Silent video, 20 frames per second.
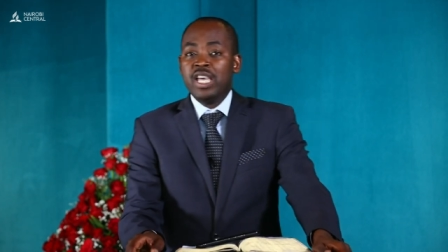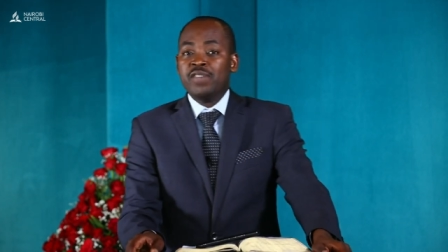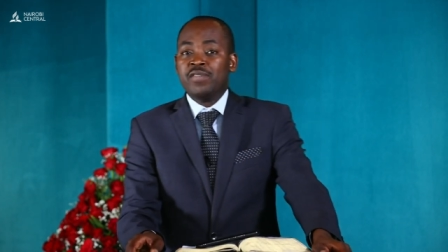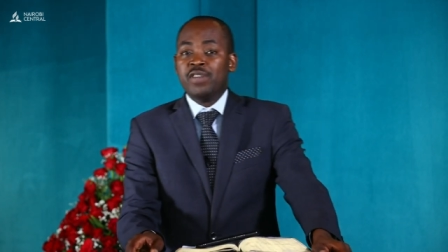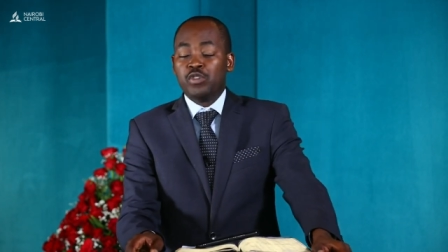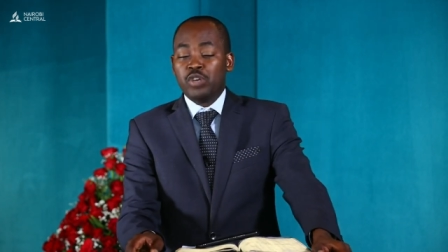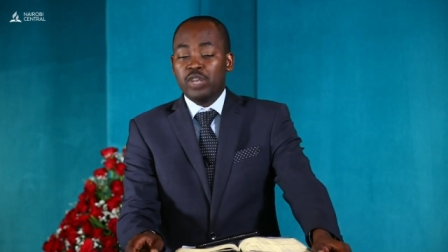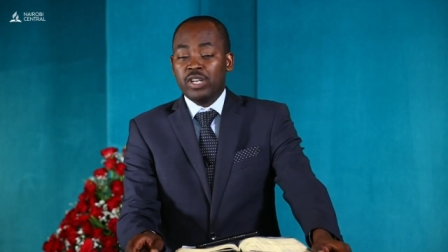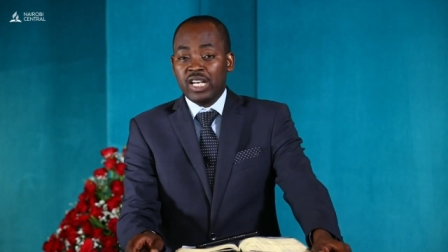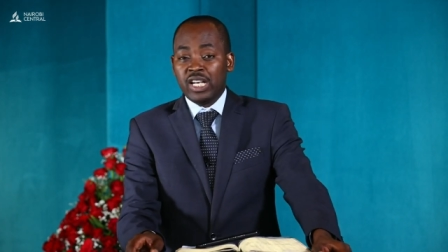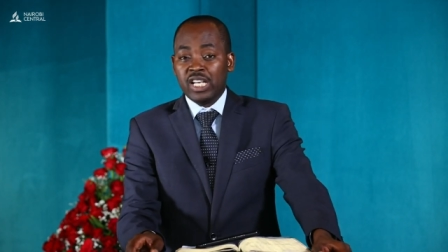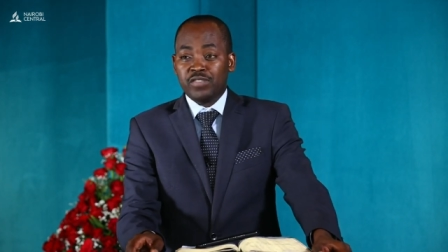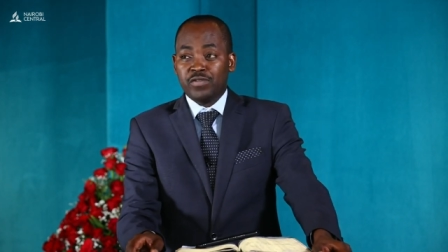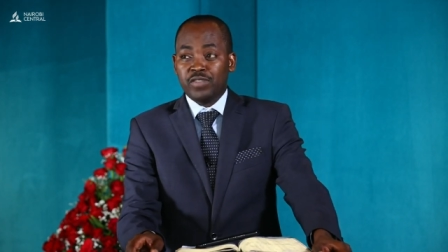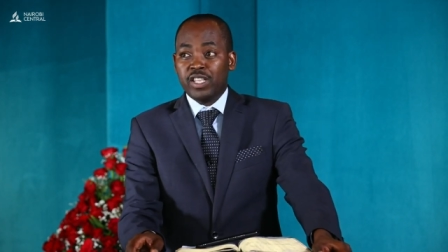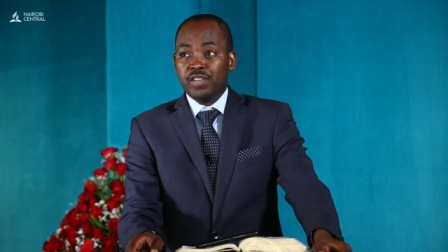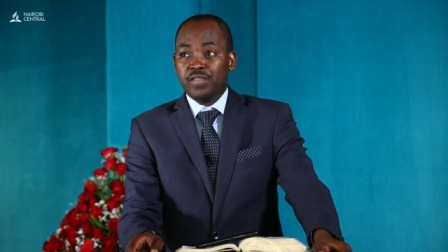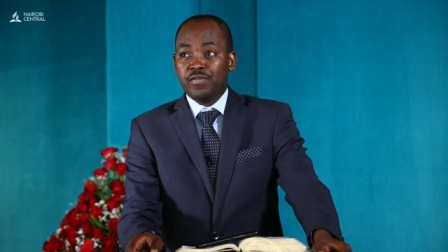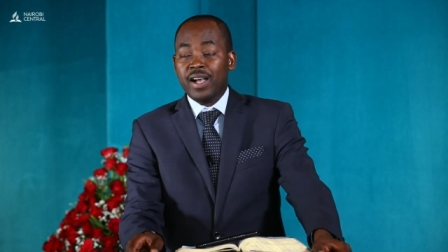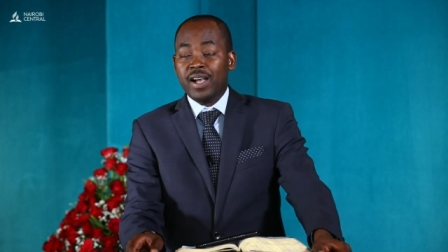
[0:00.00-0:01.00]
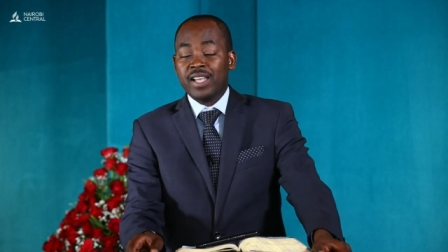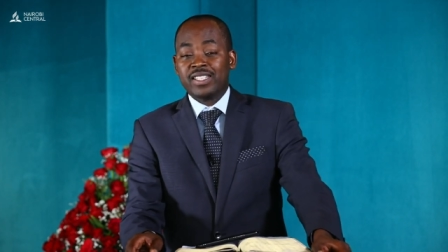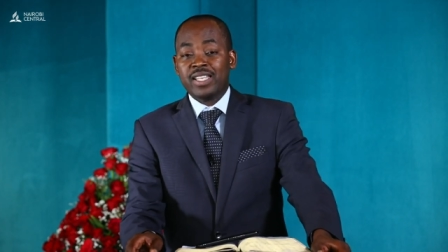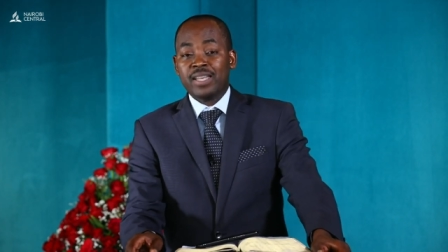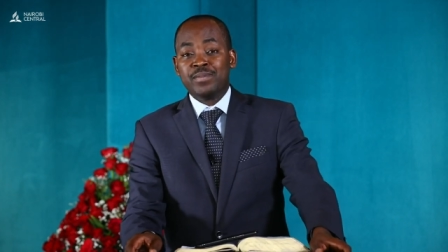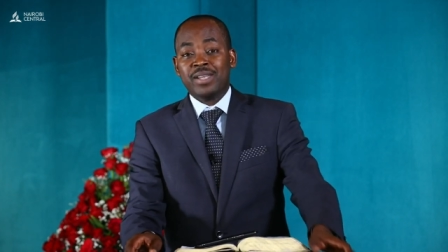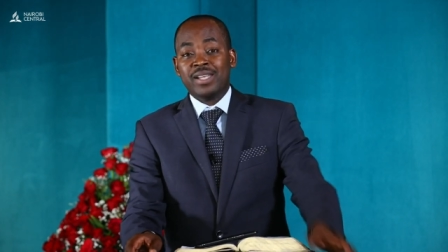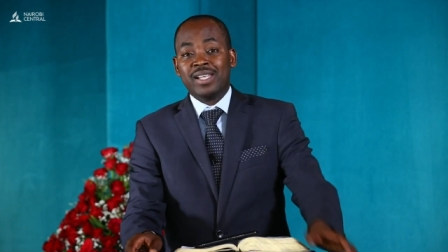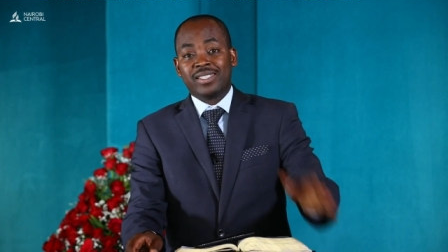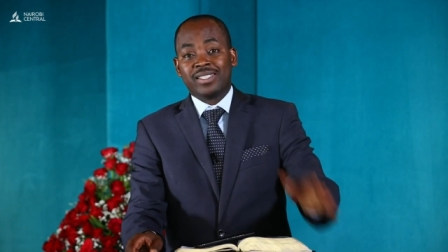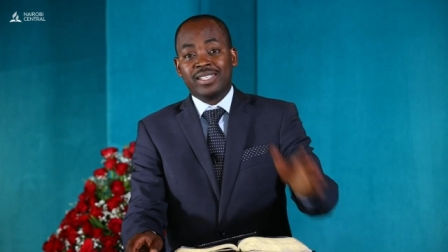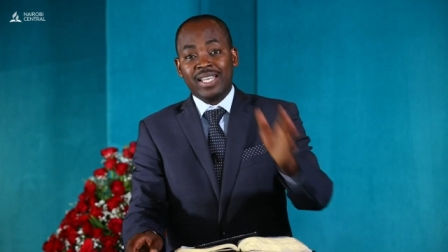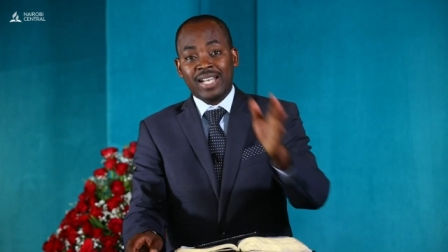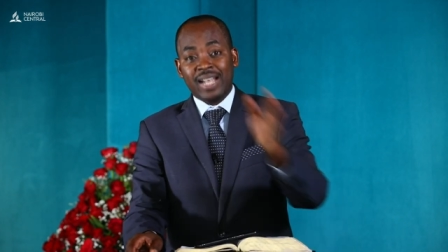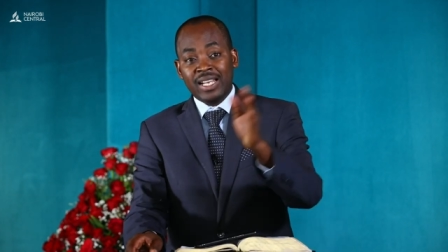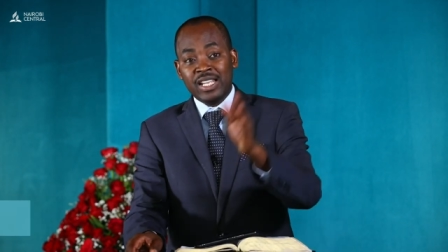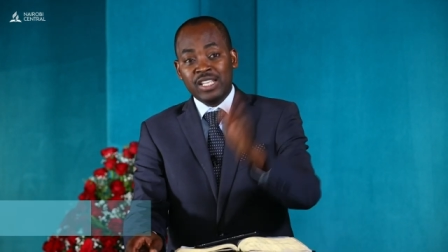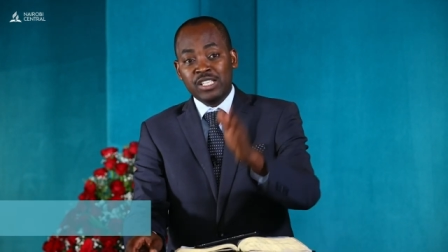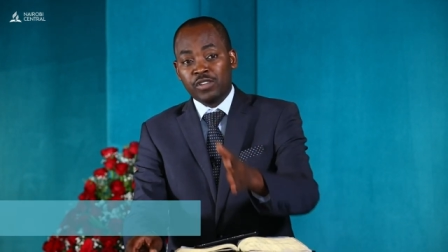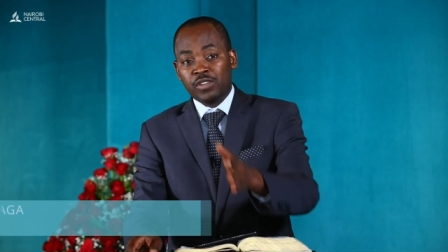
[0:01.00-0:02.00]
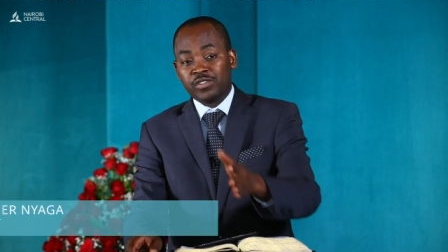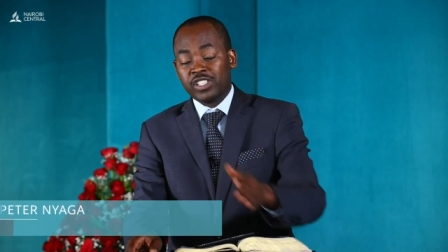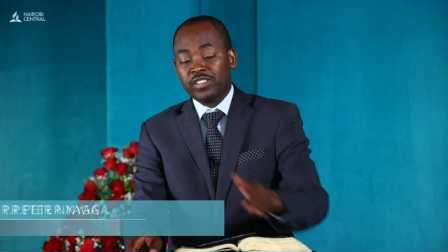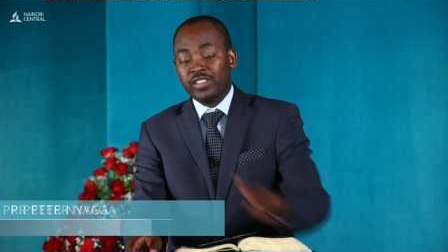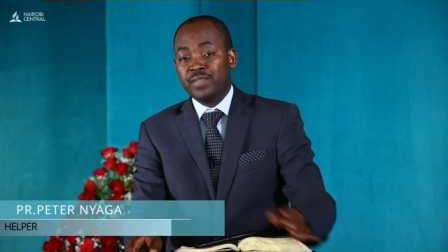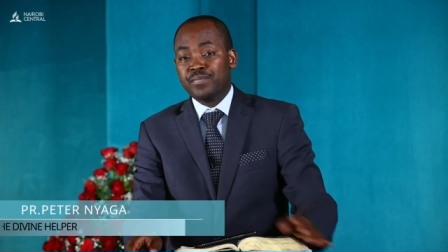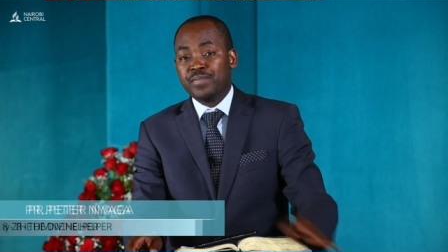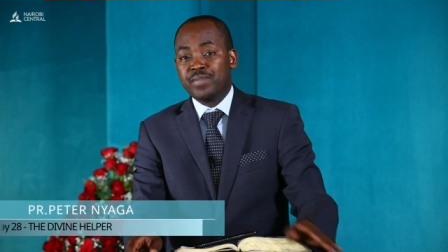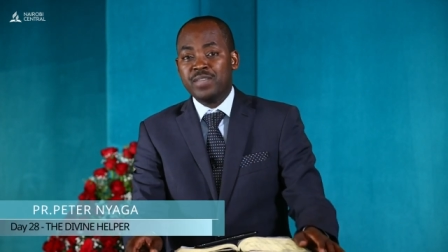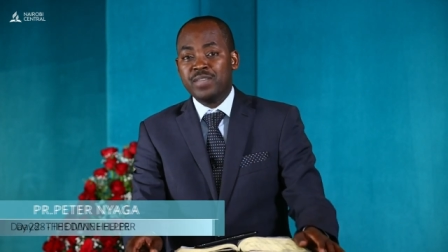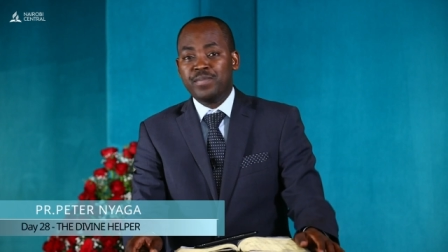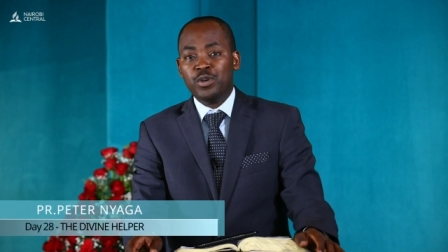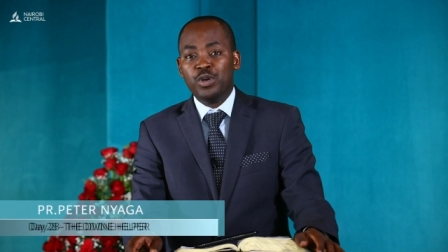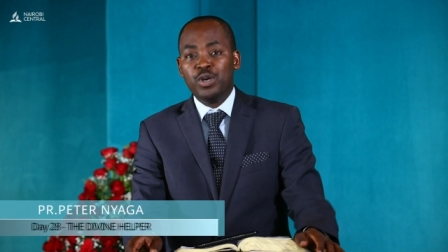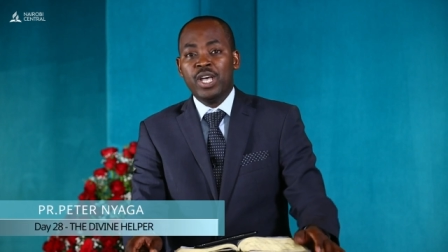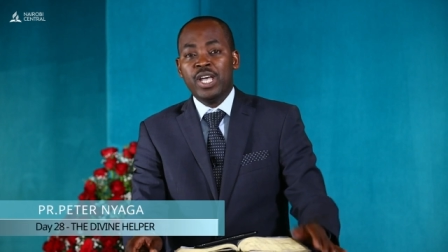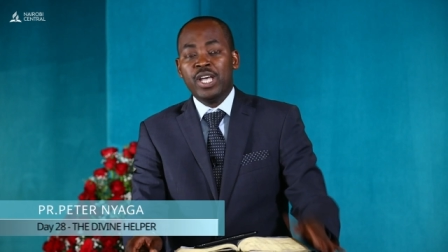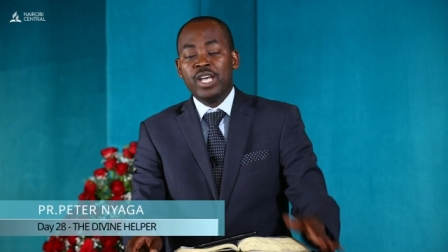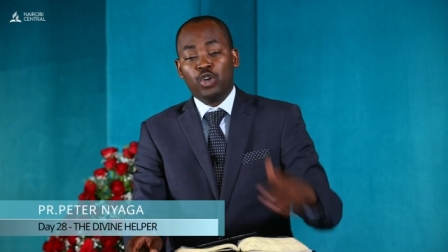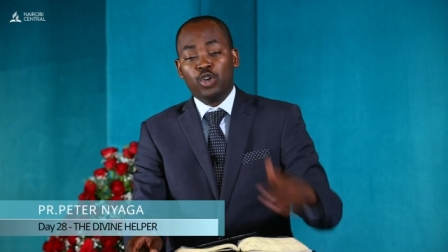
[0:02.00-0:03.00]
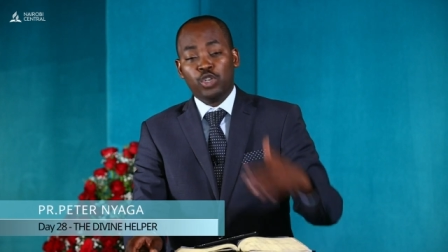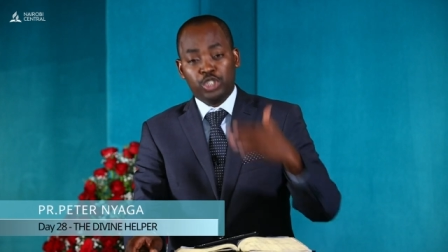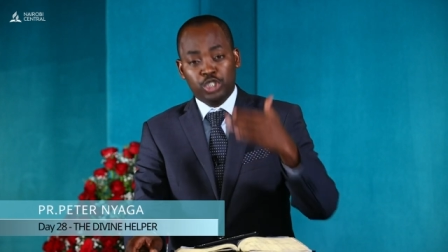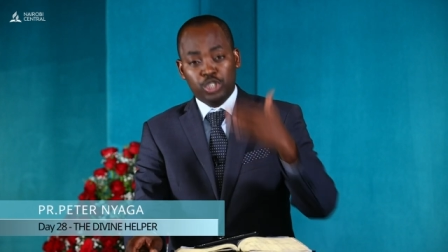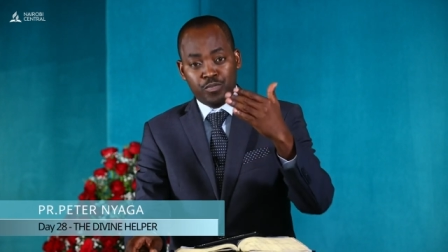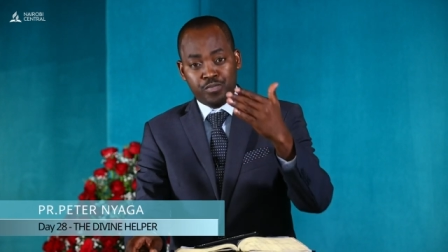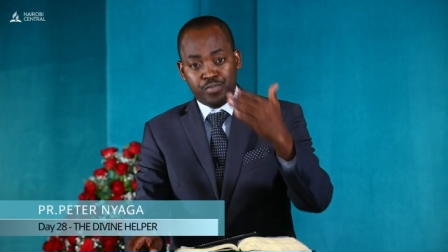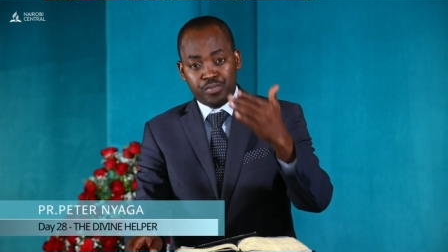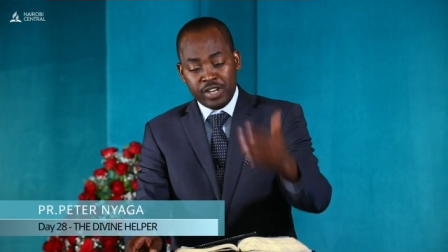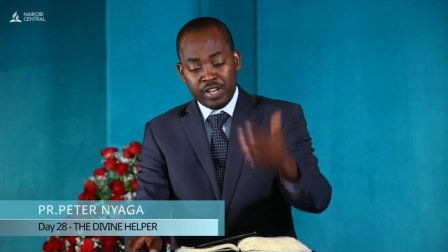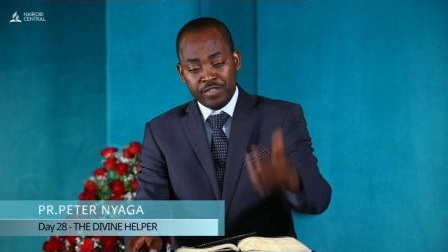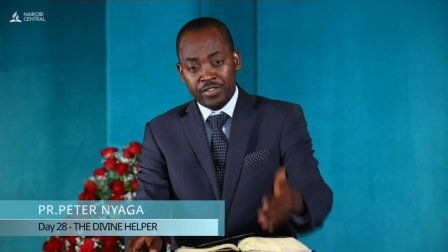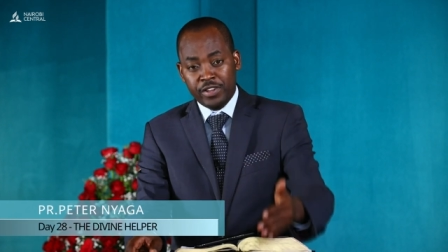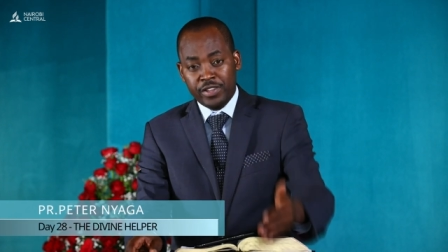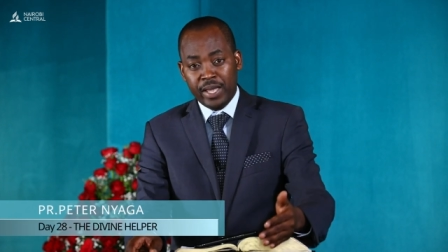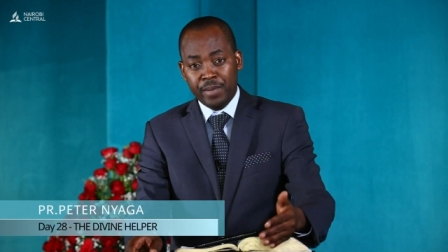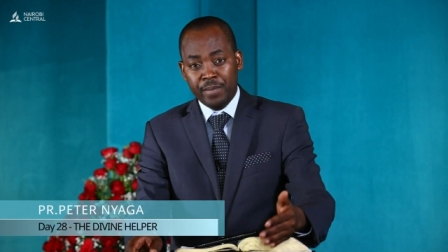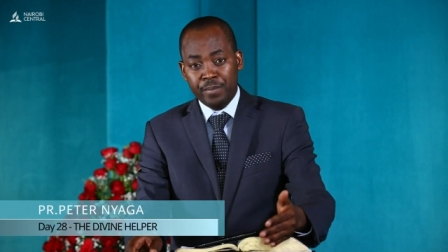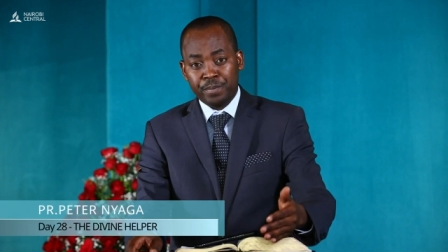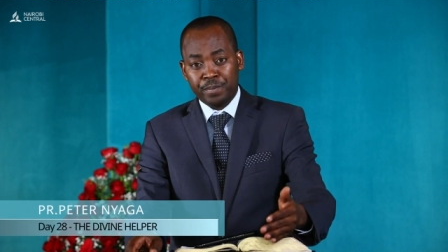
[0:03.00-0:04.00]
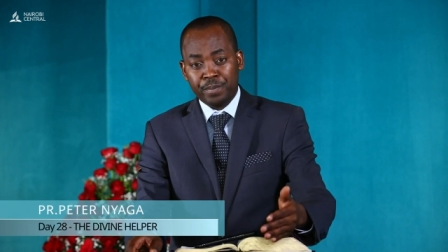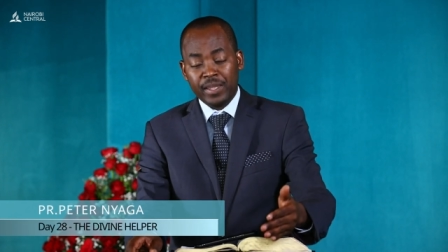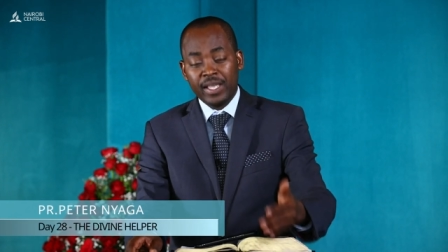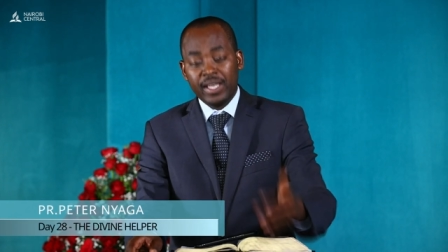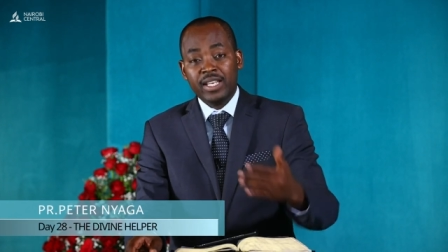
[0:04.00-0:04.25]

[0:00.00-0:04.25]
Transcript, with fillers: If you're joining us for the first time, just get a list of seven people. Continue praying for them.